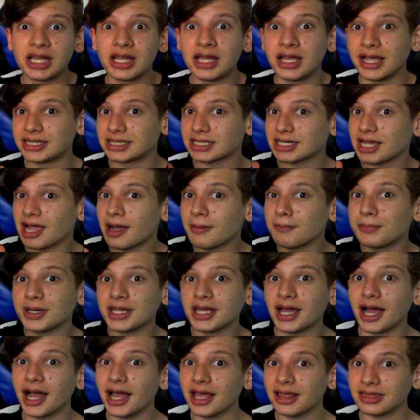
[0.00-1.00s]
it's a company
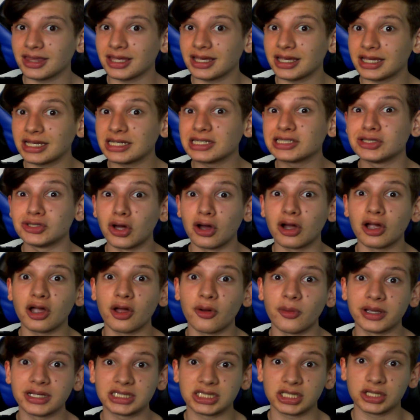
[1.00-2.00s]
I think is not
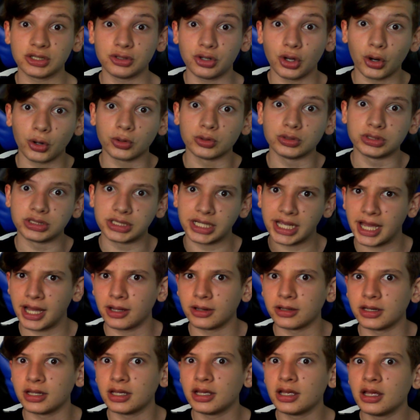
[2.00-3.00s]
going to go
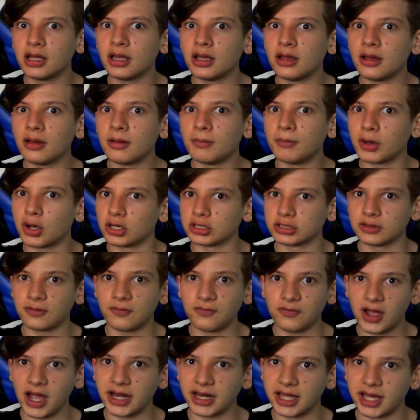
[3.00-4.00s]
down because of
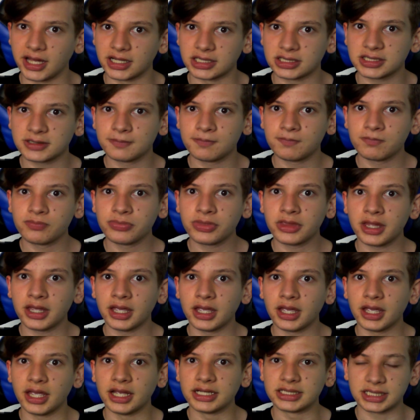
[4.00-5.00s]
finance.
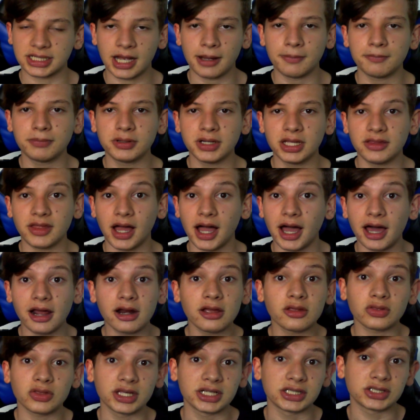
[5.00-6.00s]
It's a company that I
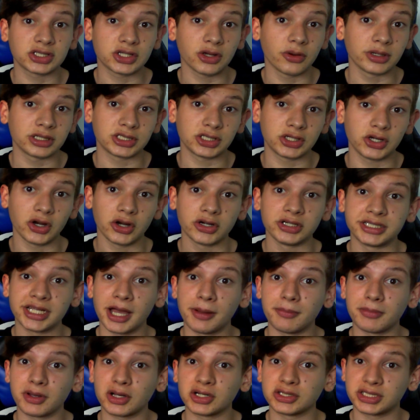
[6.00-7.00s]
don't think is going to go
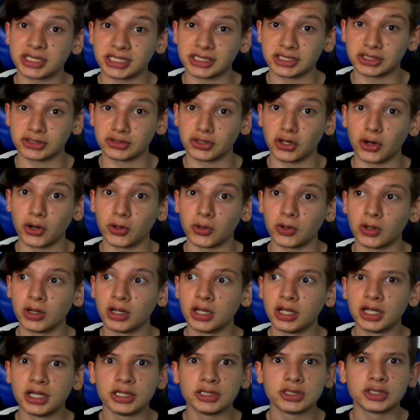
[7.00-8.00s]
down because it has no
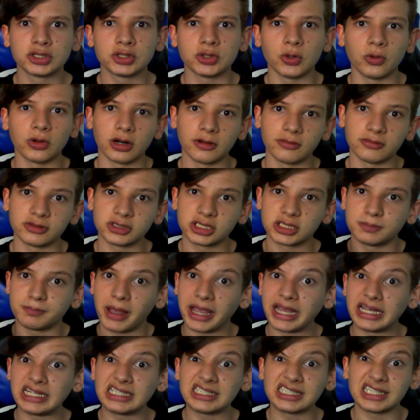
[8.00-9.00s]
sort of
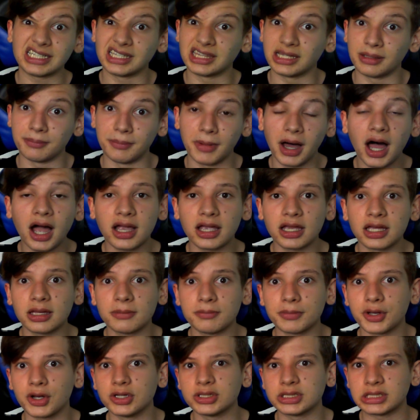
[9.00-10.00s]
space in the market,
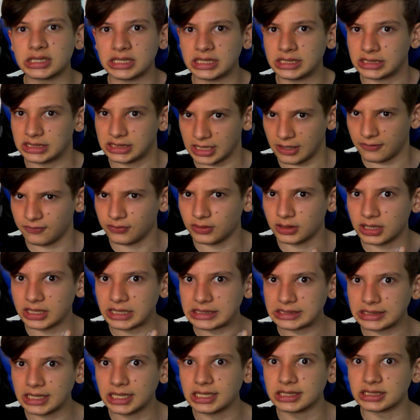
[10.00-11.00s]
because it definitely
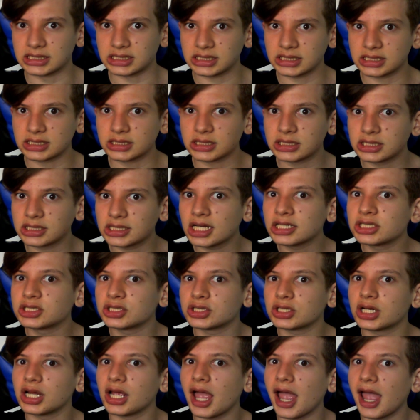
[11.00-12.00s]
does. It's in such
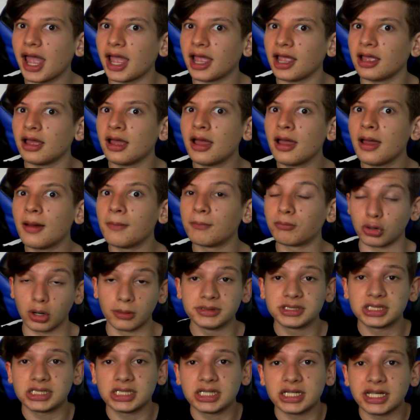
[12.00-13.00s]
a
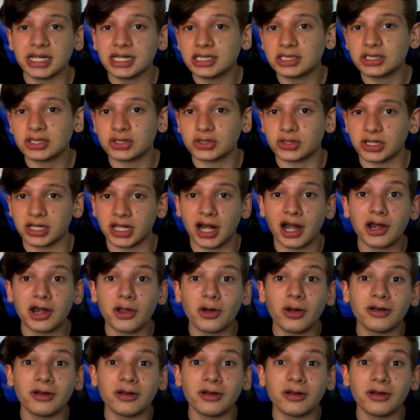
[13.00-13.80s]
promising industry, and I know I've